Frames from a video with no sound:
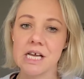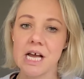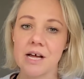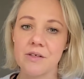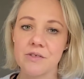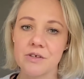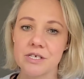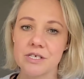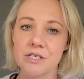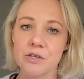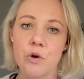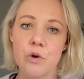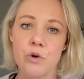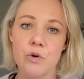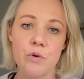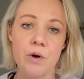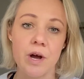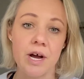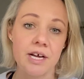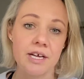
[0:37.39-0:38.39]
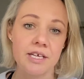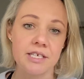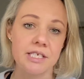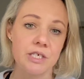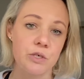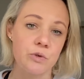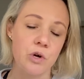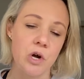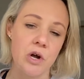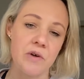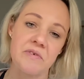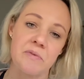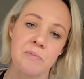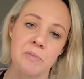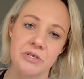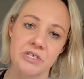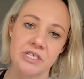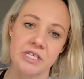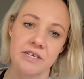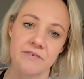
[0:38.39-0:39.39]
others who are still COVID
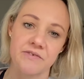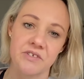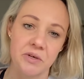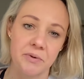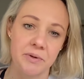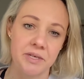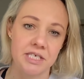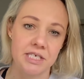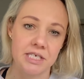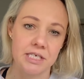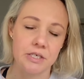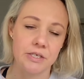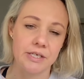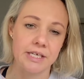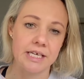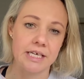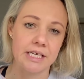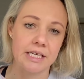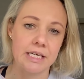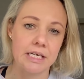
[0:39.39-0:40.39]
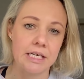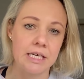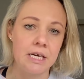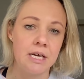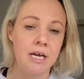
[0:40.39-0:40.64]
positive, so are still in